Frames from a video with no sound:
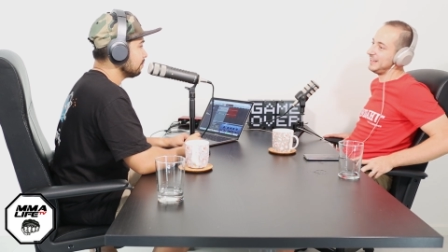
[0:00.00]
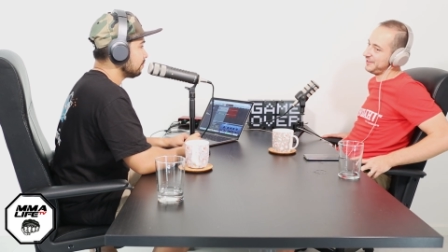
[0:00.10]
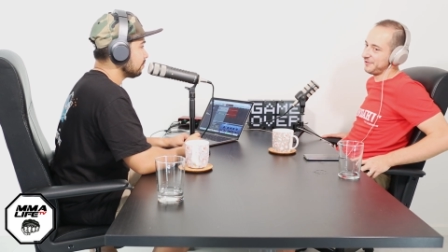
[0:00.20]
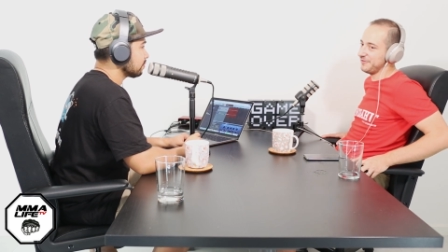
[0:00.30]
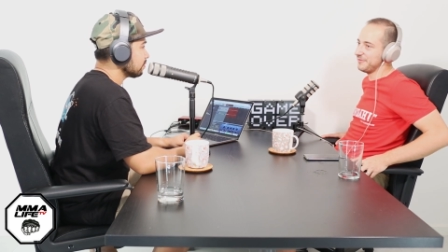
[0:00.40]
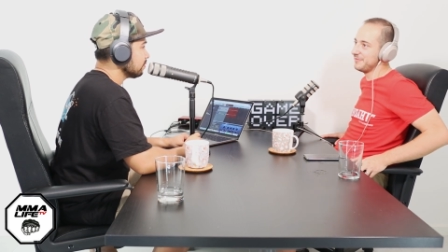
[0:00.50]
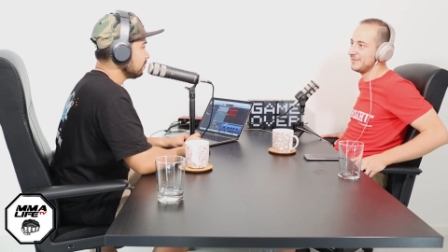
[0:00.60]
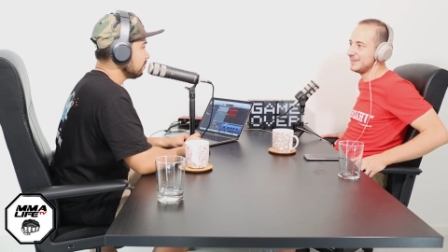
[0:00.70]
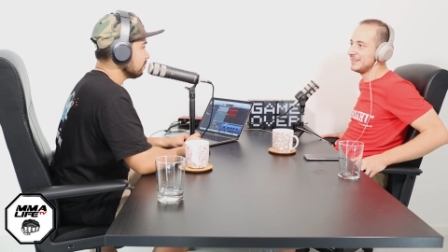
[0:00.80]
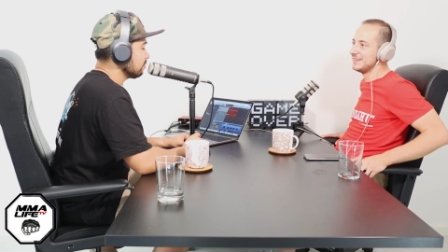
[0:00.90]
either of them.
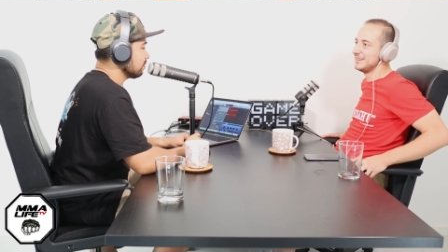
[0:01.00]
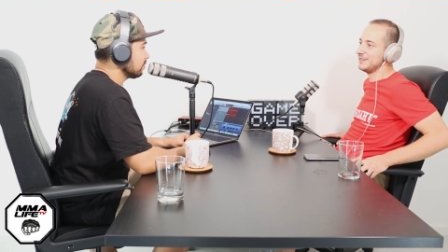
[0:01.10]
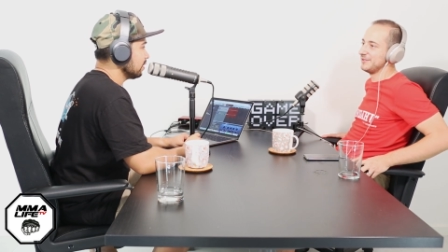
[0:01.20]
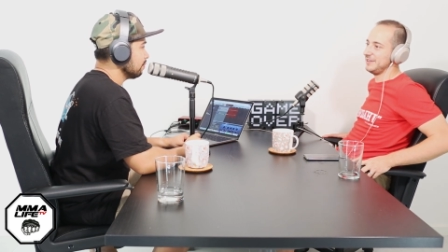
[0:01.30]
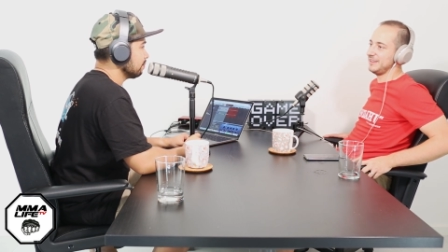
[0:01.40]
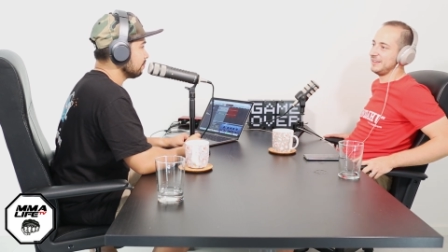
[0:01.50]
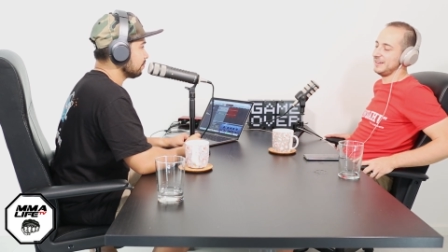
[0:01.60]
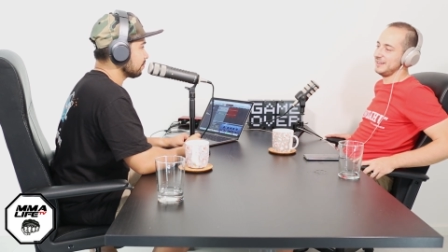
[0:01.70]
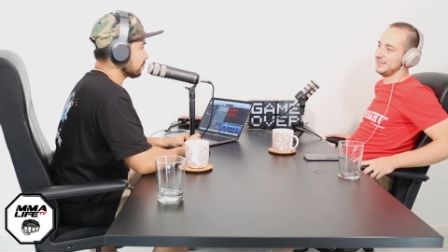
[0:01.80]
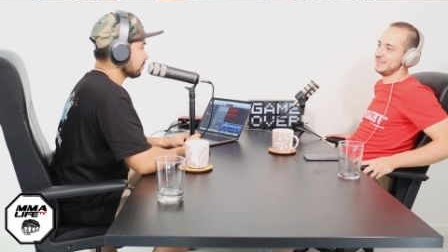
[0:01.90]
Yep. What do you
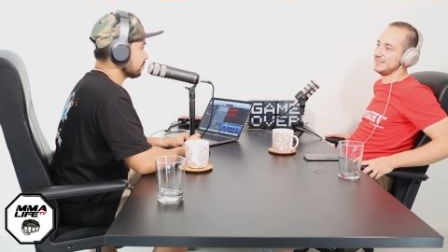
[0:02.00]
think?